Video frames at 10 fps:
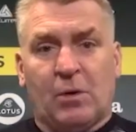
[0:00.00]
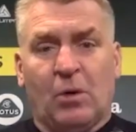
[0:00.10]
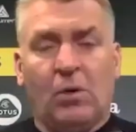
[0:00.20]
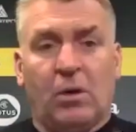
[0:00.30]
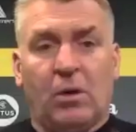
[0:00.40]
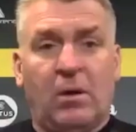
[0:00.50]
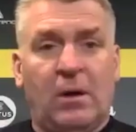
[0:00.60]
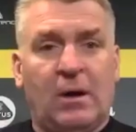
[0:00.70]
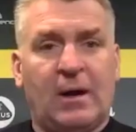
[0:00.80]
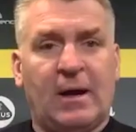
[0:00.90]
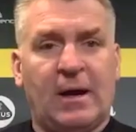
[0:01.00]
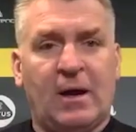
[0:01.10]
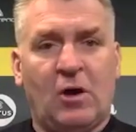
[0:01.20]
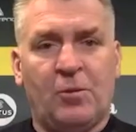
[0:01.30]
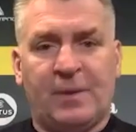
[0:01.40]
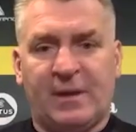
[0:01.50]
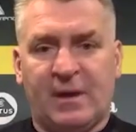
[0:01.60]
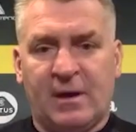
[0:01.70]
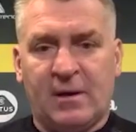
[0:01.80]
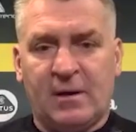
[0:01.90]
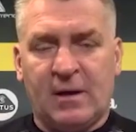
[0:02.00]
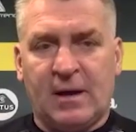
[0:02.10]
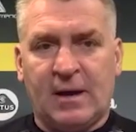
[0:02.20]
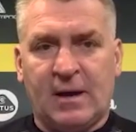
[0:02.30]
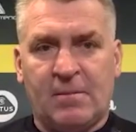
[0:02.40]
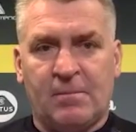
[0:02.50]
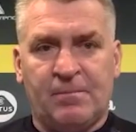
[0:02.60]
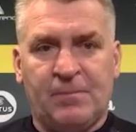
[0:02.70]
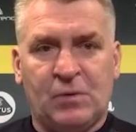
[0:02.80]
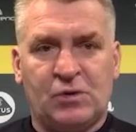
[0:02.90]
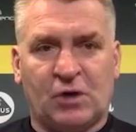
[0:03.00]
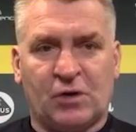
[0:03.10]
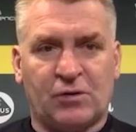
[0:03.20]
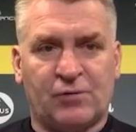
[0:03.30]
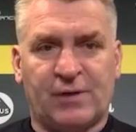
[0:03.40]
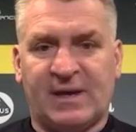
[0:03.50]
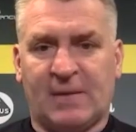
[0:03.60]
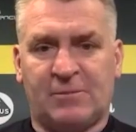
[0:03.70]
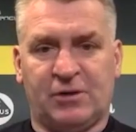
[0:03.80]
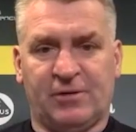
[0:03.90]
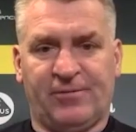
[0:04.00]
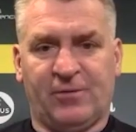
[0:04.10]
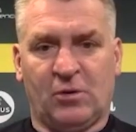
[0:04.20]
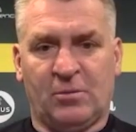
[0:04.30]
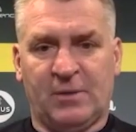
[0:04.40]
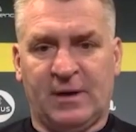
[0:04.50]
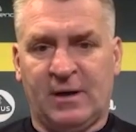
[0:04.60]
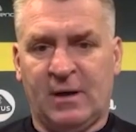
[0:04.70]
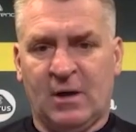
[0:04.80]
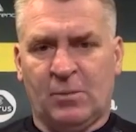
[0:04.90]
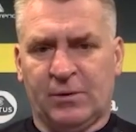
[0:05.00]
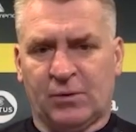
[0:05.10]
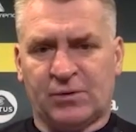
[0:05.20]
all hoping that Todd could recapture the form that we'd all